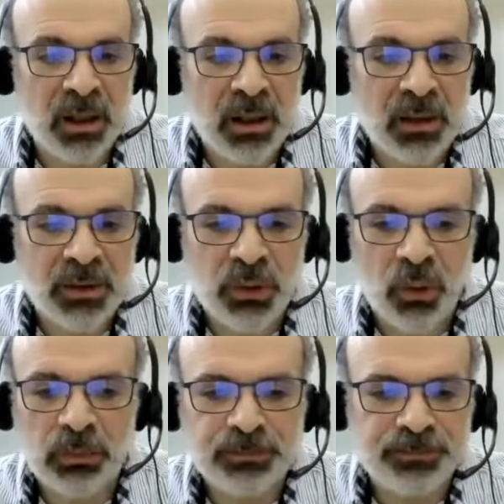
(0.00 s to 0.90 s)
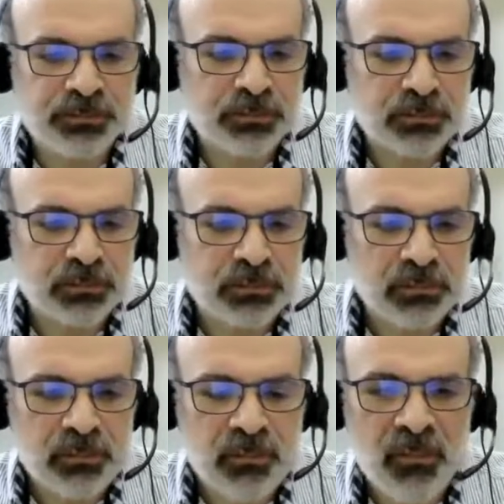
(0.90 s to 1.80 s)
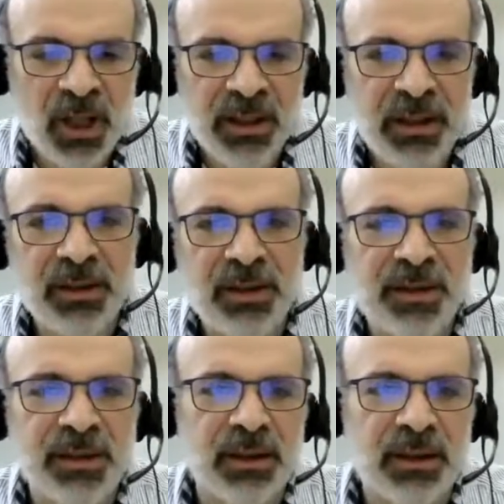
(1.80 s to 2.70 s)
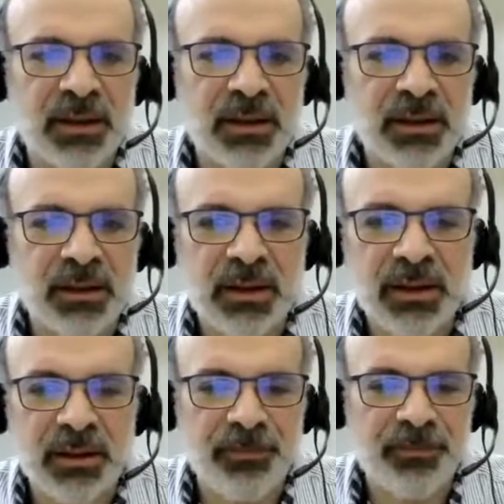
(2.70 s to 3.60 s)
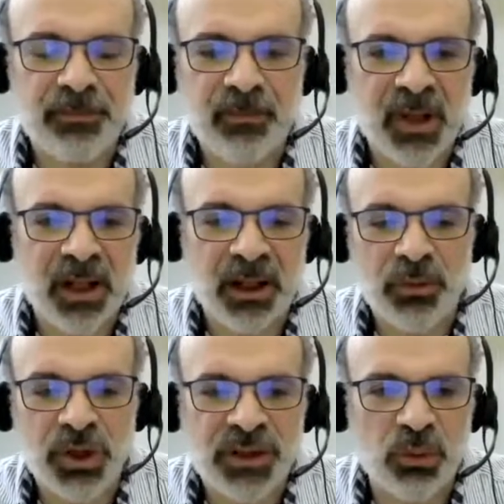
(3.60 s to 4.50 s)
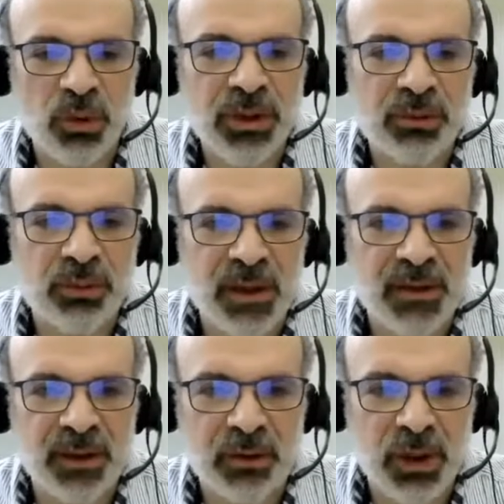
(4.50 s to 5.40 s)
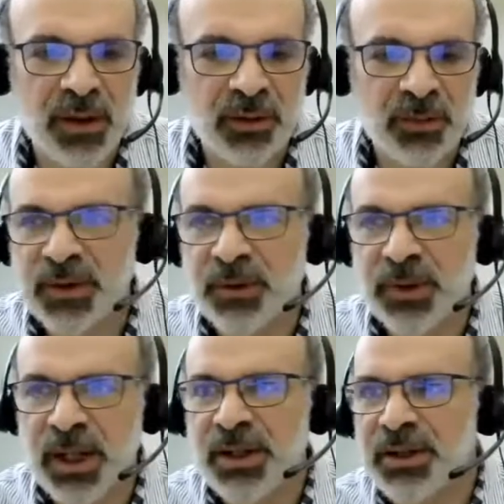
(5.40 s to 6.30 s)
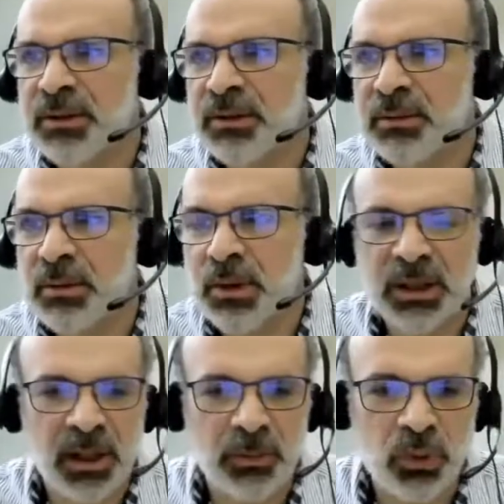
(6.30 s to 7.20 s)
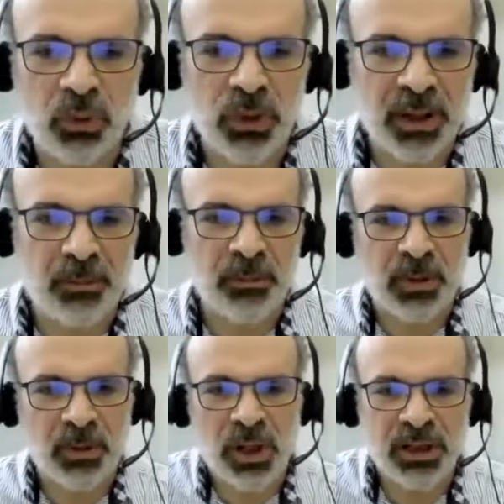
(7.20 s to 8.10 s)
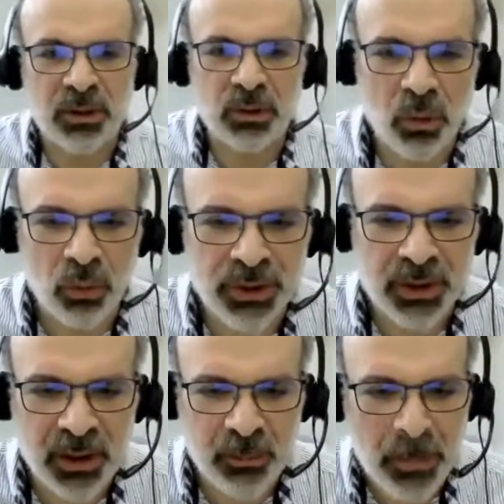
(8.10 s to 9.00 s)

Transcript: So here's the kind of just to illustrate Synchronizer specification. Well, I know I'm running low on time.